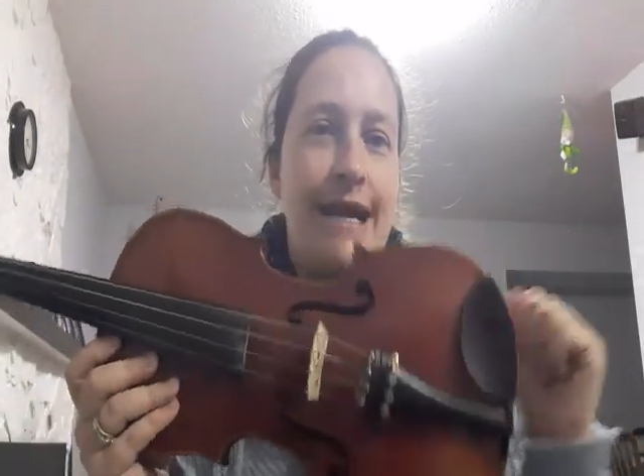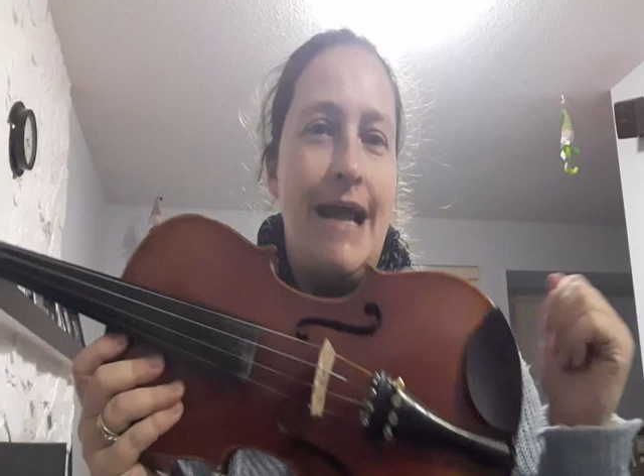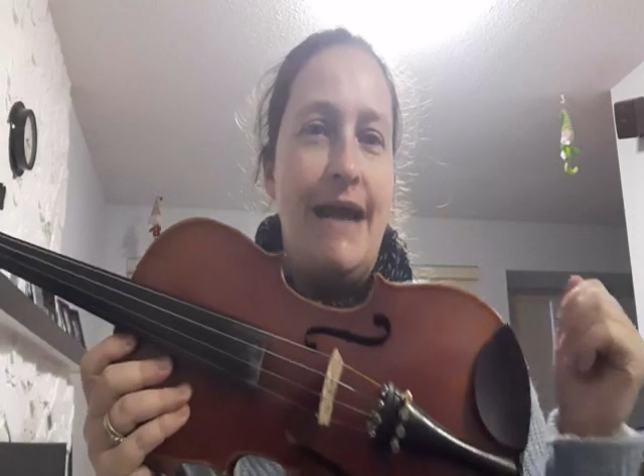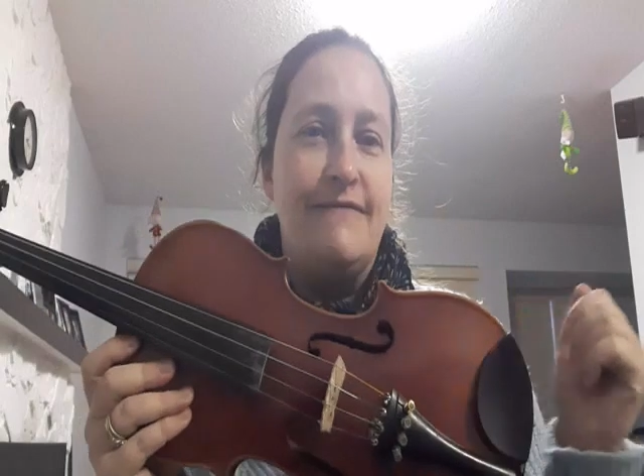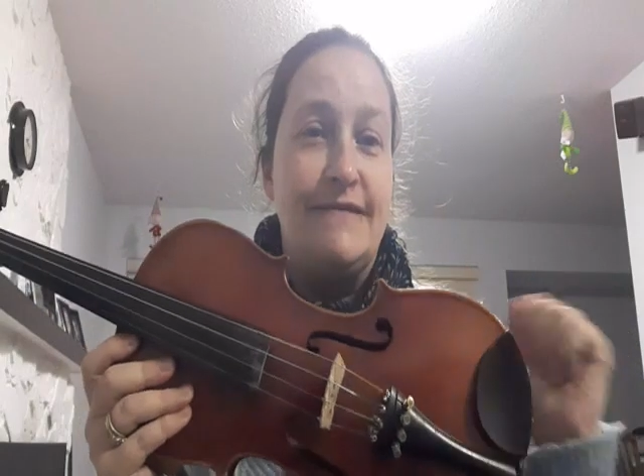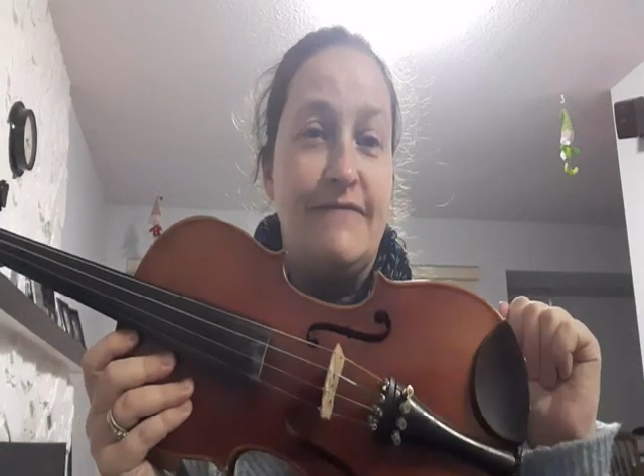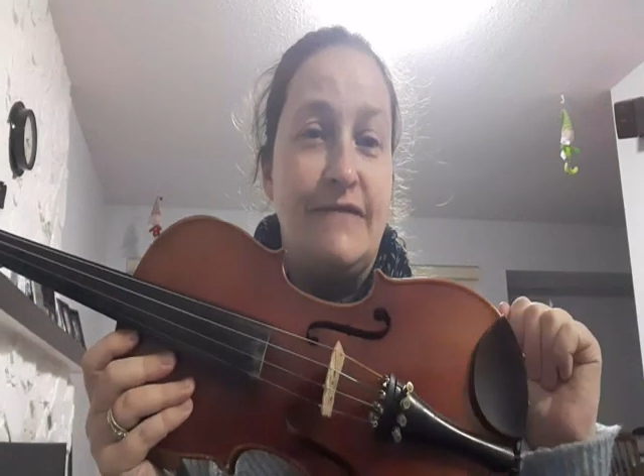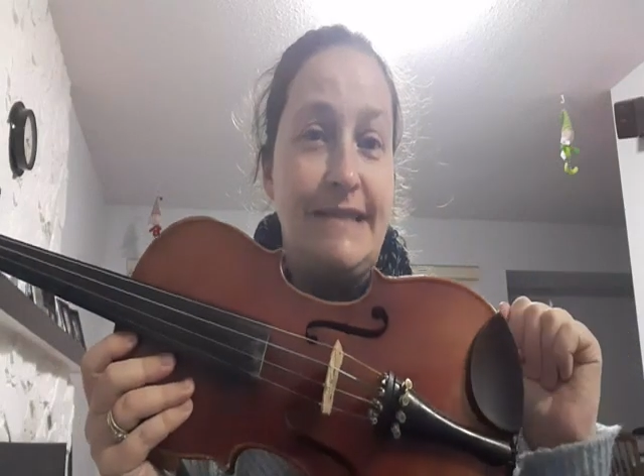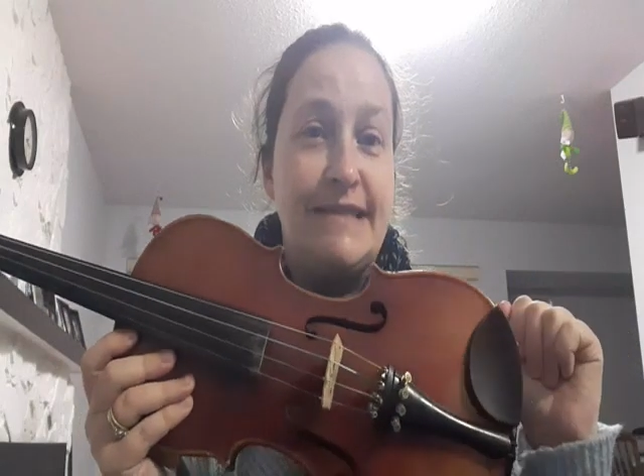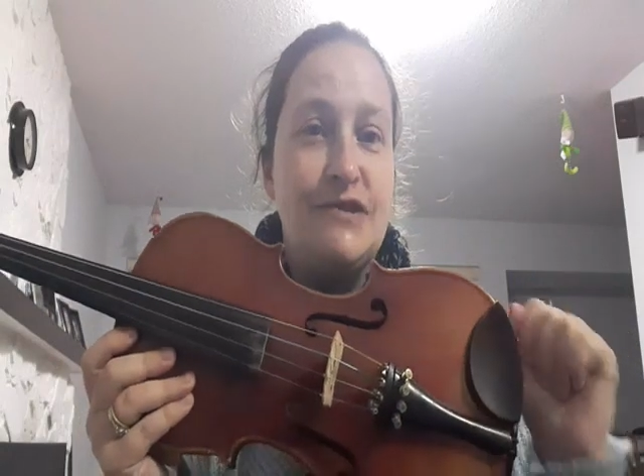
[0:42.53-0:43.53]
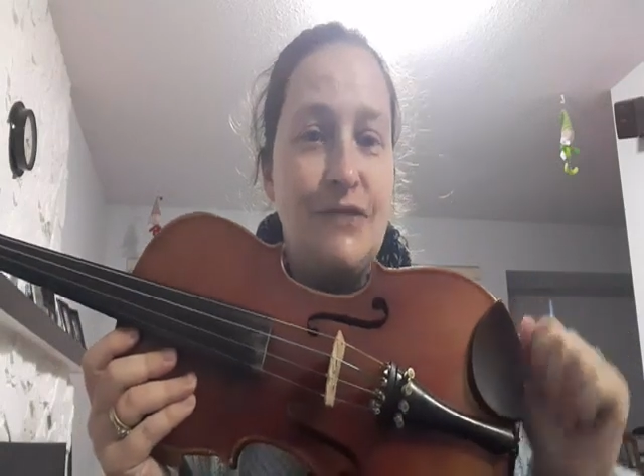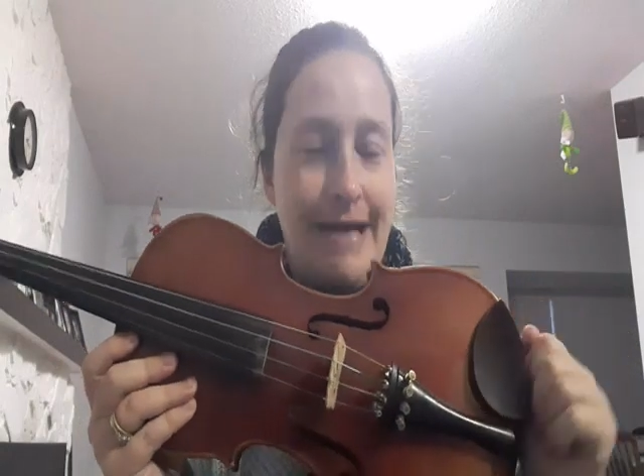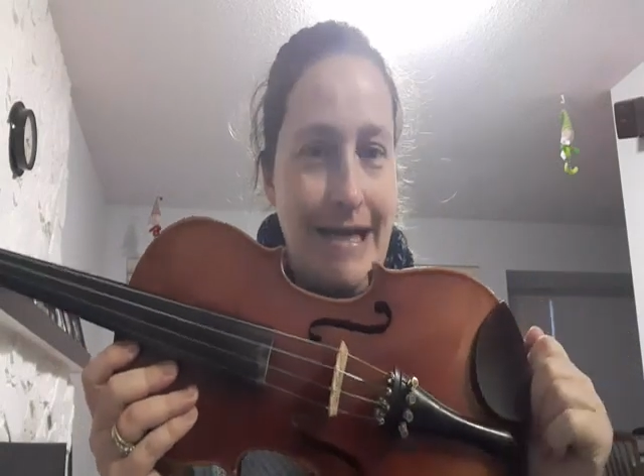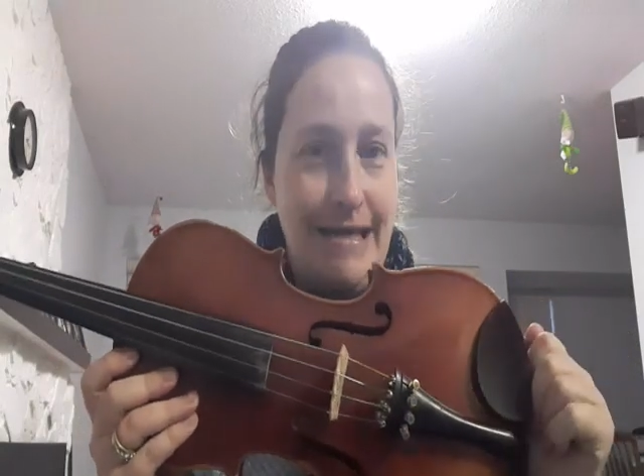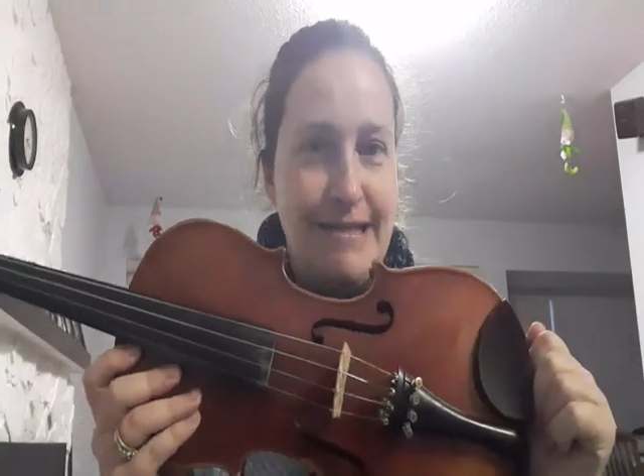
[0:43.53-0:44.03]
and have different
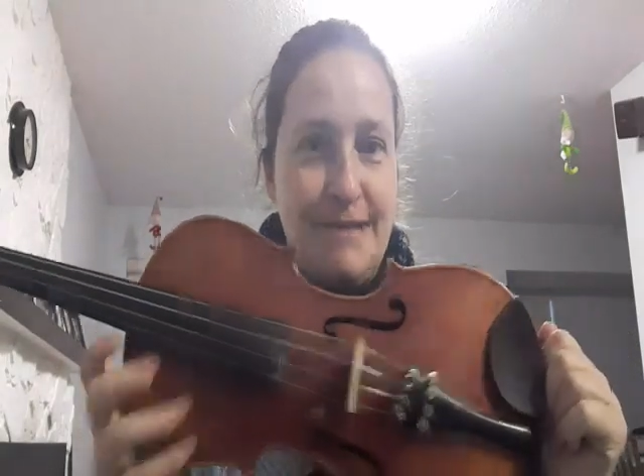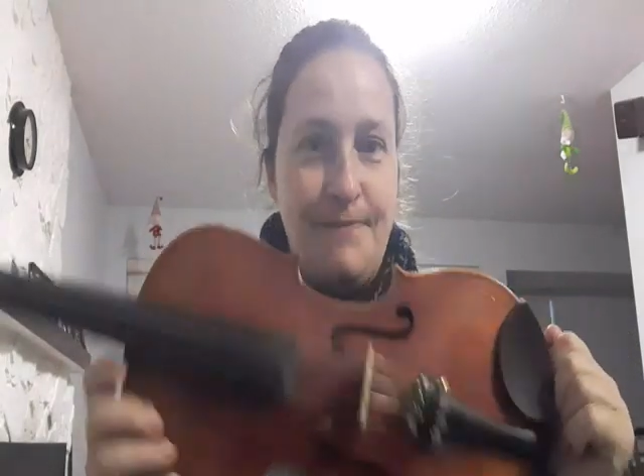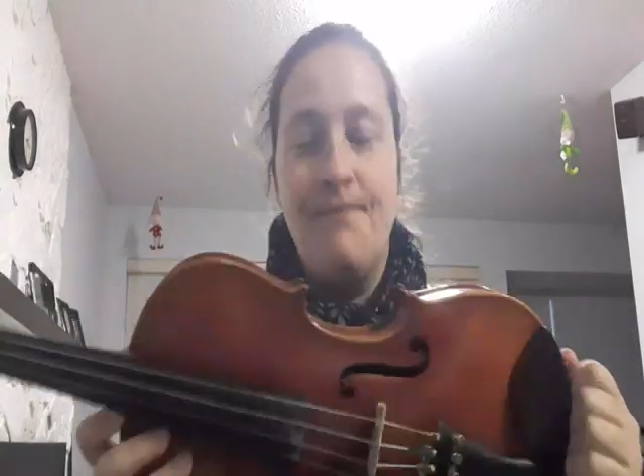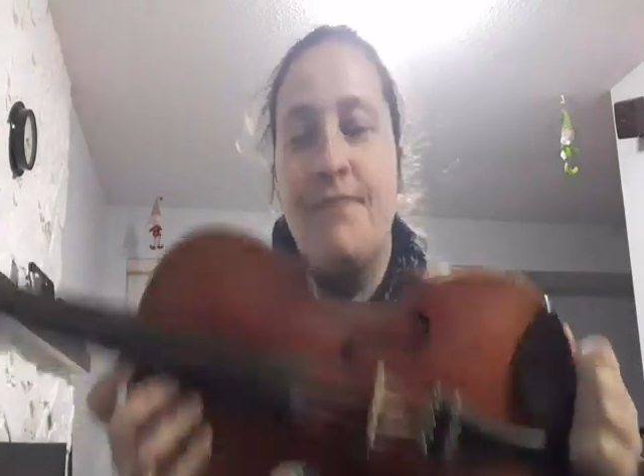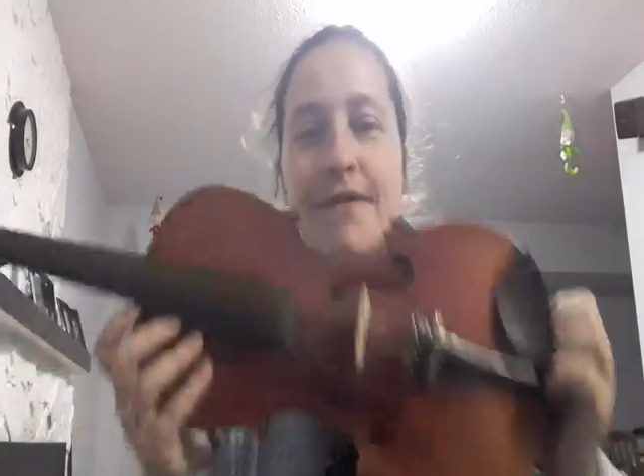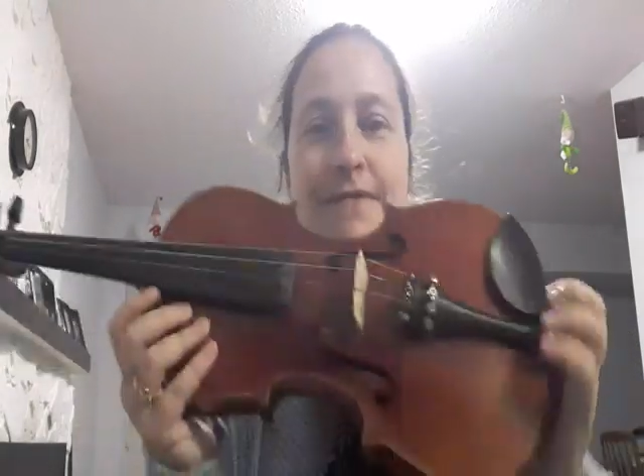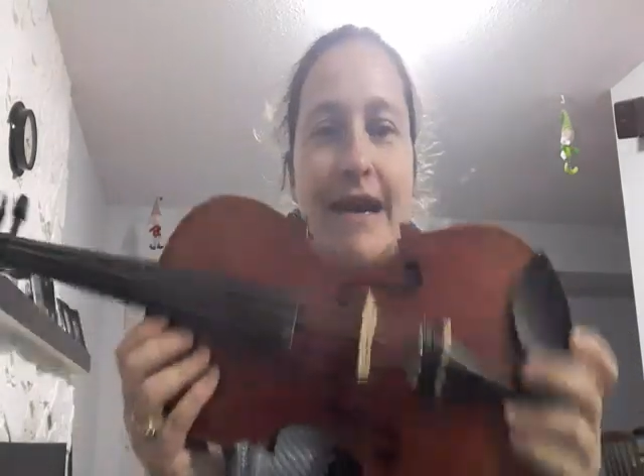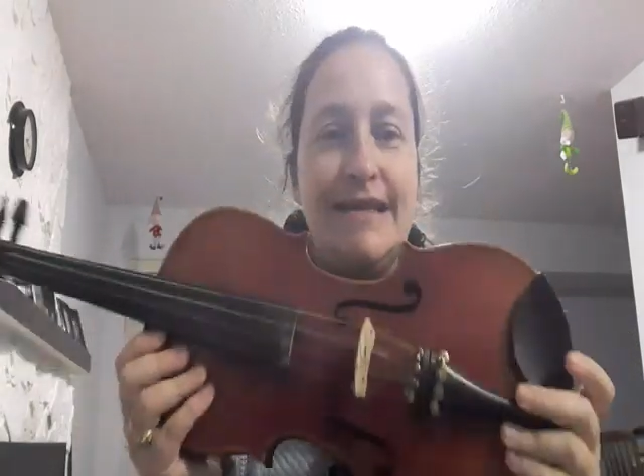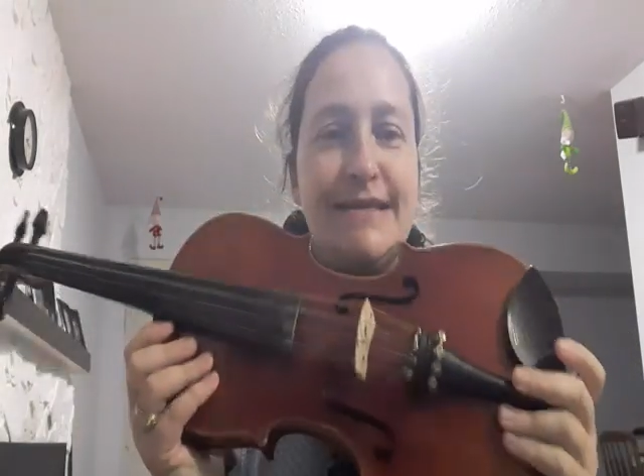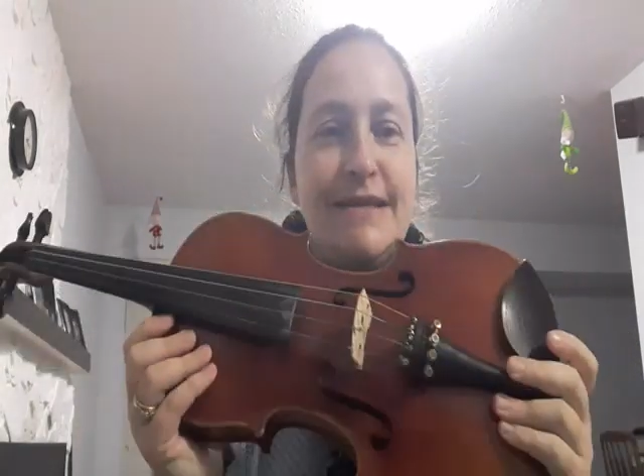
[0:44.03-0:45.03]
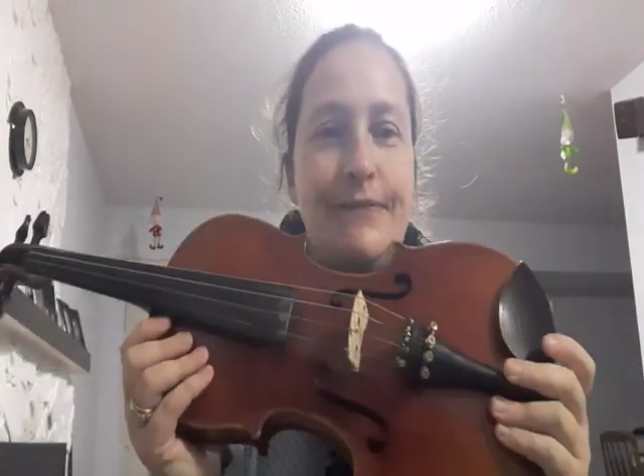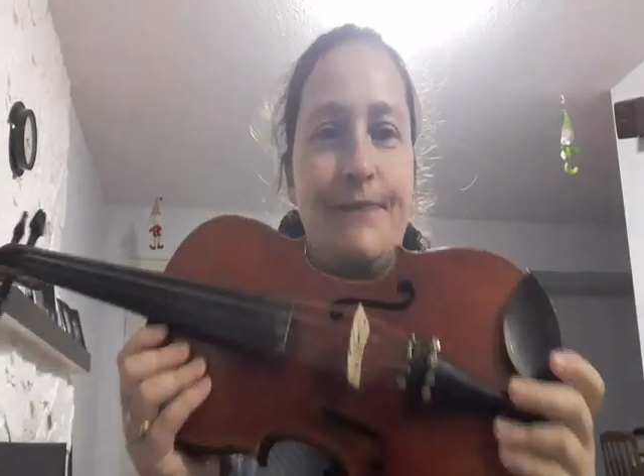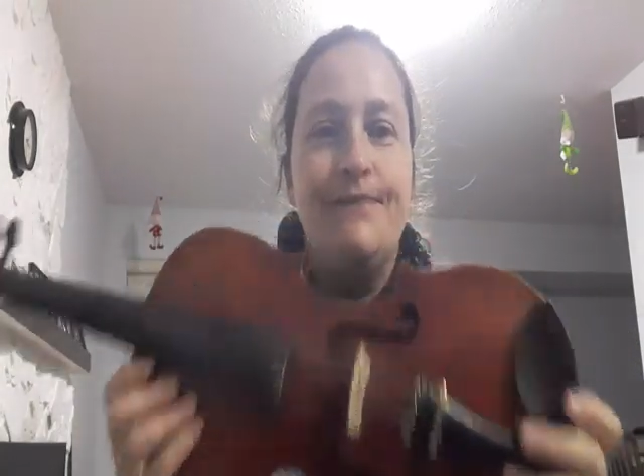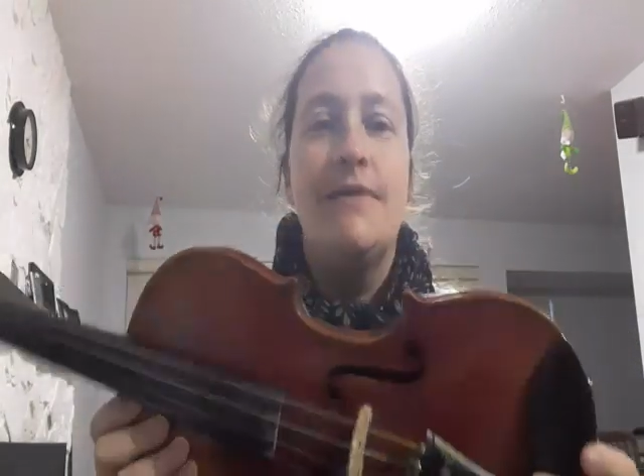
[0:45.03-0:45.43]
strings. Right, so